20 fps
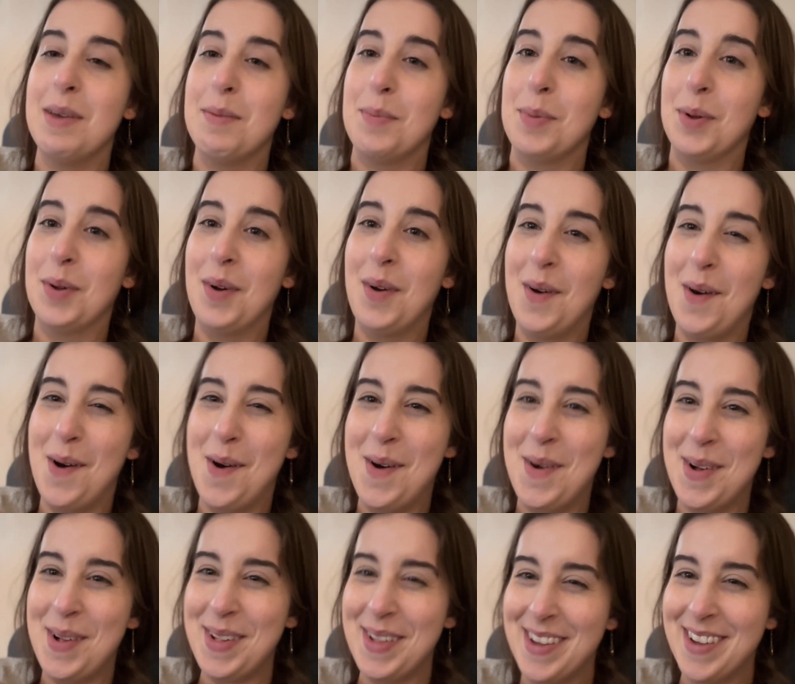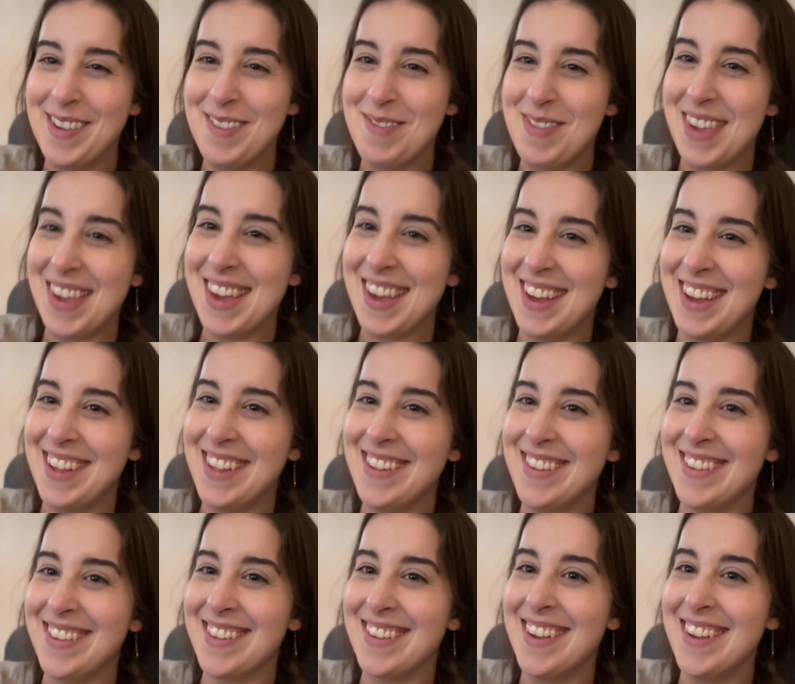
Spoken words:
a book haul because